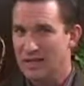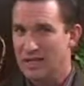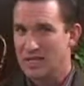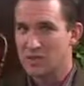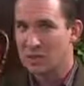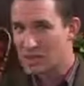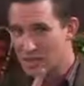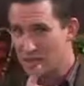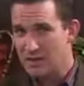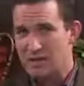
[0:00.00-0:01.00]
is what
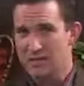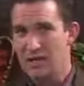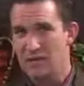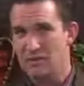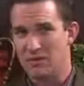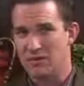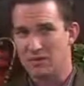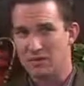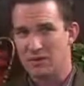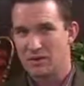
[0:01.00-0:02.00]
sent the Savior
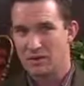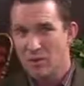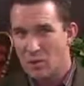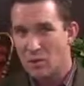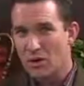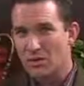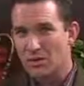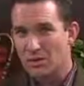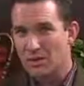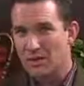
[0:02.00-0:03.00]
to the
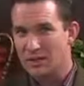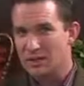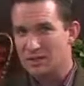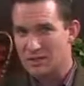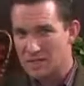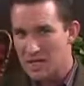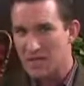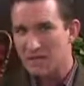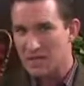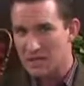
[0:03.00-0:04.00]
world to
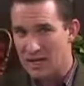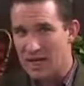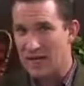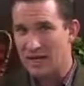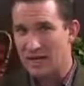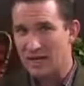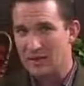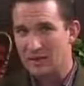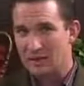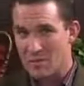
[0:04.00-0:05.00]
suffer and die
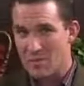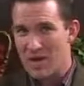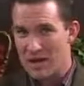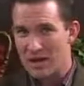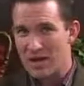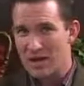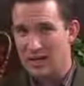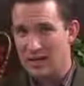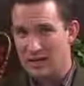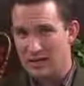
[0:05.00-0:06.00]
for
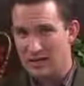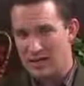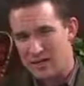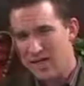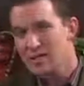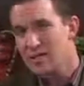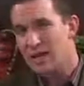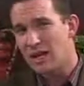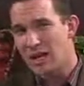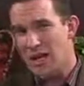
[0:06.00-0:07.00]
mankind. Is it
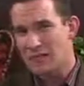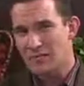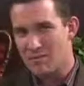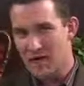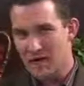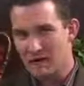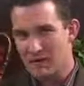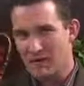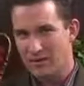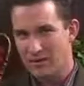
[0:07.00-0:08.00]
a laughing
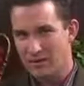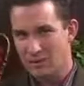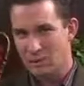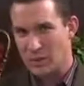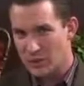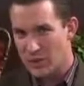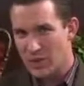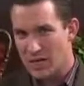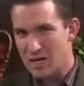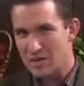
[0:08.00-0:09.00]
matter when you
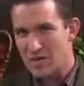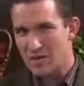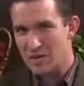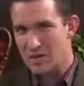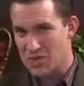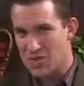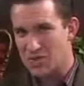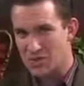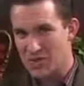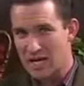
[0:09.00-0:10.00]
think about what
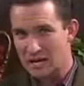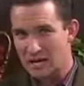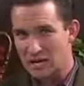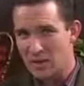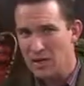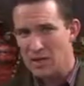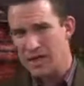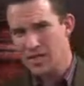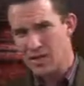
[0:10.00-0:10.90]
Jesus had to endure? Is